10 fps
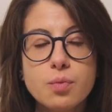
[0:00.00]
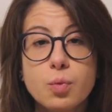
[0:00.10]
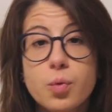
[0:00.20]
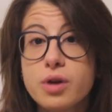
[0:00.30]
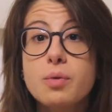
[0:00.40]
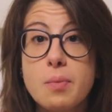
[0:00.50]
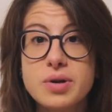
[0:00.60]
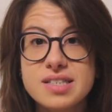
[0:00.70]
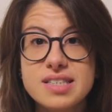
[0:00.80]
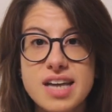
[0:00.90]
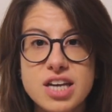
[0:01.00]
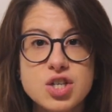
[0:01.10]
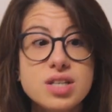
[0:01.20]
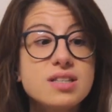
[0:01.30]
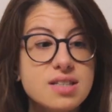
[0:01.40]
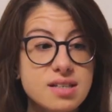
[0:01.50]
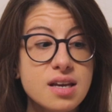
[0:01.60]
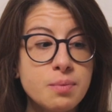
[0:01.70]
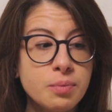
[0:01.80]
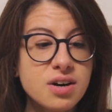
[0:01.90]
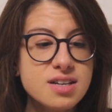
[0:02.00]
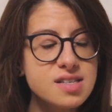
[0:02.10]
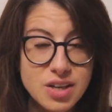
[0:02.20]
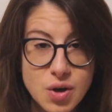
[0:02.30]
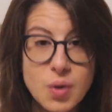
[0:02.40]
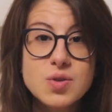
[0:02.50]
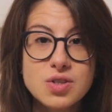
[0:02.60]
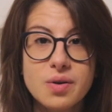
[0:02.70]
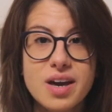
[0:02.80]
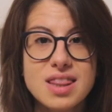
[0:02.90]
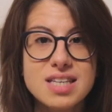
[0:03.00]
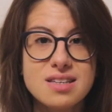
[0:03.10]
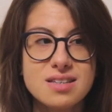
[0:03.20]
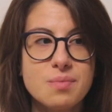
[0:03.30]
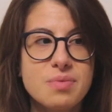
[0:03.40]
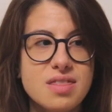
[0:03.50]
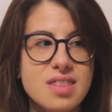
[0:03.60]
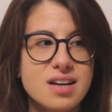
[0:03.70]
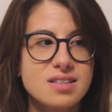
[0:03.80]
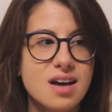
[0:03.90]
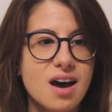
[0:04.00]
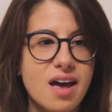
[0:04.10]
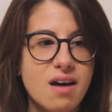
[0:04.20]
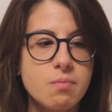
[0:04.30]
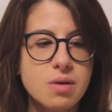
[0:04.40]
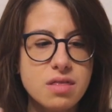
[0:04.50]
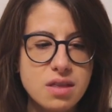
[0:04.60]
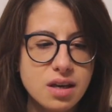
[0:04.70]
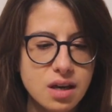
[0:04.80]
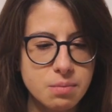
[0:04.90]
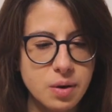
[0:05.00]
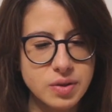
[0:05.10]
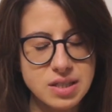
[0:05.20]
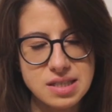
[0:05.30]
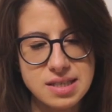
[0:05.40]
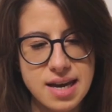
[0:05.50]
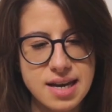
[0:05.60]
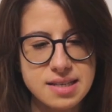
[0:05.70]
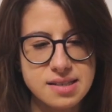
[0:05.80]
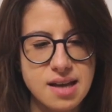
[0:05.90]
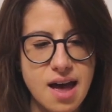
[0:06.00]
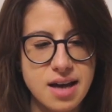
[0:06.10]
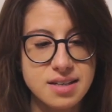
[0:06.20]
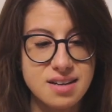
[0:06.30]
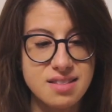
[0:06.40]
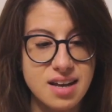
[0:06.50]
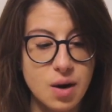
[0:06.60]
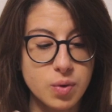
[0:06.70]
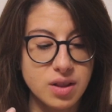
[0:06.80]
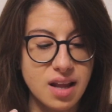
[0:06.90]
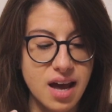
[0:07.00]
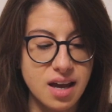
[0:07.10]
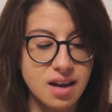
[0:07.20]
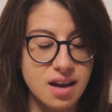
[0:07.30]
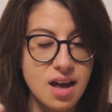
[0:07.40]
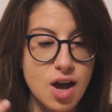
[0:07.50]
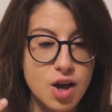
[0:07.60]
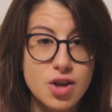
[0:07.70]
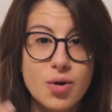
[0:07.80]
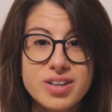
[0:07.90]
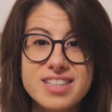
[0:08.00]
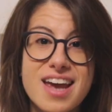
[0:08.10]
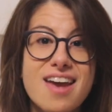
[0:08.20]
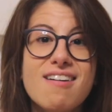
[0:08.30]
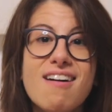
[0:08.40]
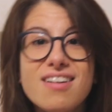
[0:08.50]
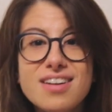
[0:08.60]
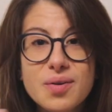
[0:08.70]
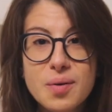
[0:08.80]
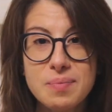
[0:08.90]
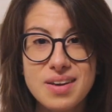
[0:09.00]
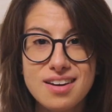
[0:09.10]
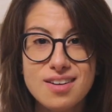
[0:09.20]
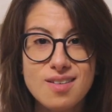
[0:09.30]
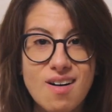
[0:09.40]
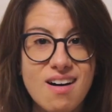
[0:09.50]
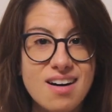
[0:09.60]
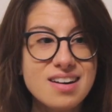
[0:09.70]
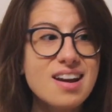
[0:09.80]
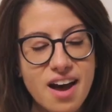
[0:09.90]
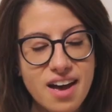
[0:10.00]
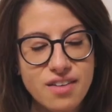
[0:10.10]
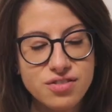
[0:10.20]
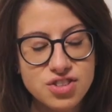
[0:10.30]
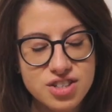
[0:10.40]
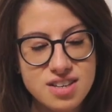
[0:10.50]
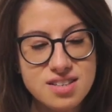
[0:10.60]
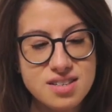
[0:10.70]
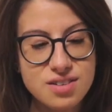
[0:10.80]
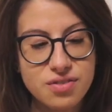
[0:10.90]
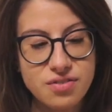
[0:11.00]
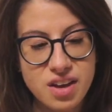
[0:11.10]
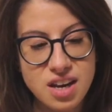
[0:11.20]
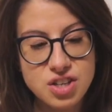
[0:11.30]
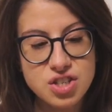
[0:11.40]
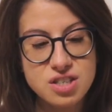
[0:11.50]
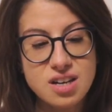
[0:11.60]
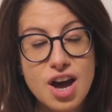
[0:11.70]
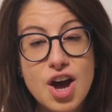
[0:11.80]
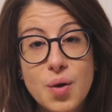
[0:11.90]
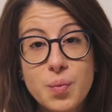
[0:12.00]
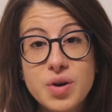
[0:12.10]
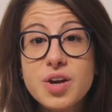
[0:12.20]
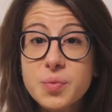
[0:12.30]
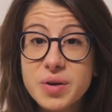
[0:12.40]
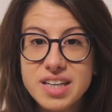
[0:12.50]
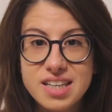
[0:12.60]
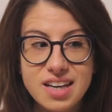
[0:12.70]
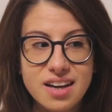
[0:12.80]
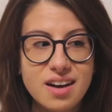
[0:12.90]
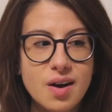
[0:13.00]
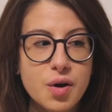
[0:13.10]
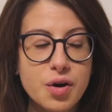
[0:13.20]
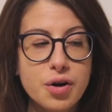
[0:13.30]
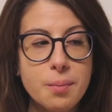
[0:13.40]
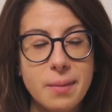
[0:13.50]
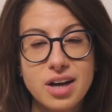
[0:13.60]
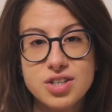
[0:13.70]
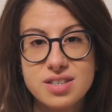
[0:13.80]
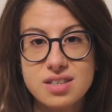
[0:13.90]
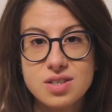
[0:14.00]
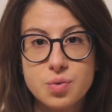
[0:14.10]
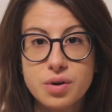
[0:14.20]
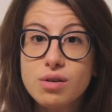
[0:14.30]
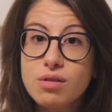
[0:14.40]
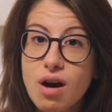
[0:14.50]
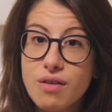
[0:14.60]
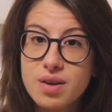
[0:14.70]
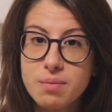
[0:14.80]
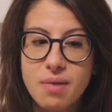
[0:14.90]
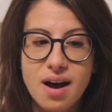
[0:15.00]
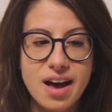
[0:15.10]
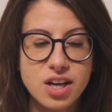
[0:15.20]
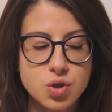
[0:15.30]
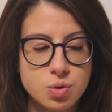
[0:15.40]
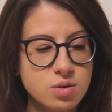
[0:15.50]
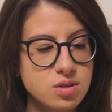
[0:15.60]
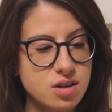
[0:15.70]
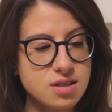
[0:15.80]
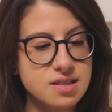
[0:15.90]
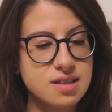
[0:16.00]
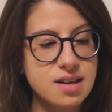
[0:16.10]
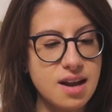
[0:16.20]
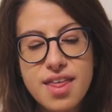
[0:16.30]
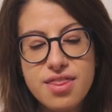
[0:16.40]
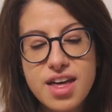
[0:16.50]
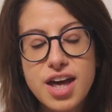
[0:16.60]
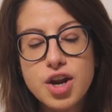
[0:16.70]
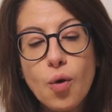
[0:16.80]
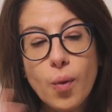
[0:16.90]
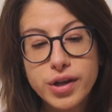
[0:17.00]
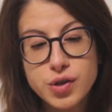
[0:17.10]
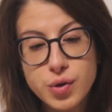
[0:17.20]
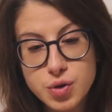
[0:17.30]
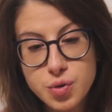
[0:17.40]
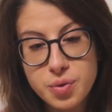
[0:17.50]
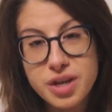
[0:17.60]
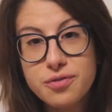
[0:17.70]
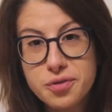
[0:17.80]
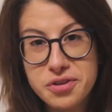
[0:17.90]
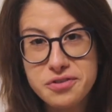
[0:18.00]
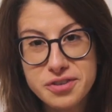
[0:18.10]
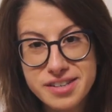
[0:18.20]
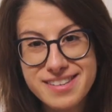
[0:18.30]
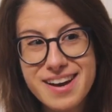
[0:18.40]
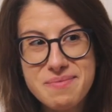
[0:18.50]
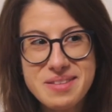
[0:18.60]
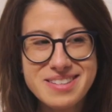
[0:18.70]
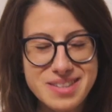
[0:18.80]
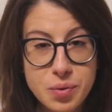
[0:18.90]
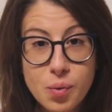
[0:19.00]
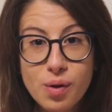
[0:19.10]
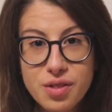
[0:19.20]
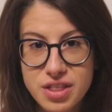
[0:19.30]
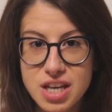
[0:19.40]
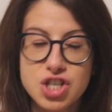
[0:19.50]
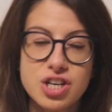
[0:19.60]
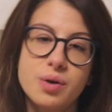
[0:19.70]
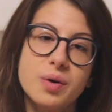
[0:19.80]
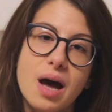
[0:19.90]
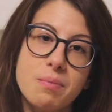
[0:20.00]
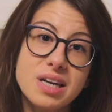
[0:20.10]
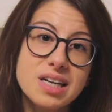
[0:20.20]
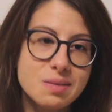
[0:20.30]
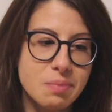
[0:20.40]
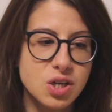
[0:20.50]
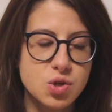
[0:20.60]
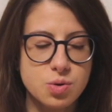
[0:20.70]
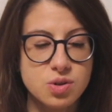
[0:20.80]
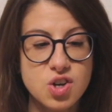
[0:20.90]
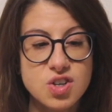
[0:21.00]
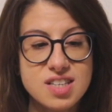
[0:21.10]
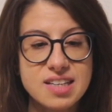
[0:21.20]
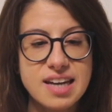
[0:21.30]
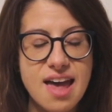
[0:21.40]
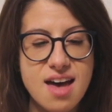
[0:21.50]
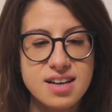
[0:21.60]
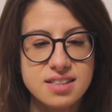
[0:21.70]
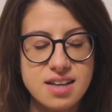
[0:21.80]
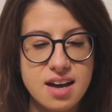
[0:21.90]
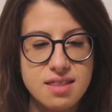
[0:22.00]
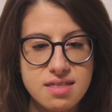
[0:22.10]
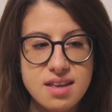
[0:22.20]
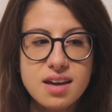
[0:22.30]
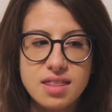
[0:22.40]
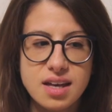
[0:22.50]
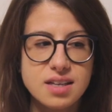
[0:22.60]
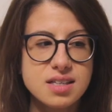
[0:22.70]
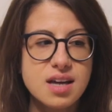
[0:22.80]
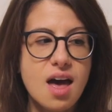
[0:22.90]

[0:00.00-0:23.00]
queer representations in books. And also, and this is something that I have been thinking about these days and that I would like your take on, your opinion on, I have just finished rereading Her Majesty's Royal Coven by Juno Dawson, and then went on to read for the first time the sequel, The Shadow Cabinet by Juno Dawson, and I think that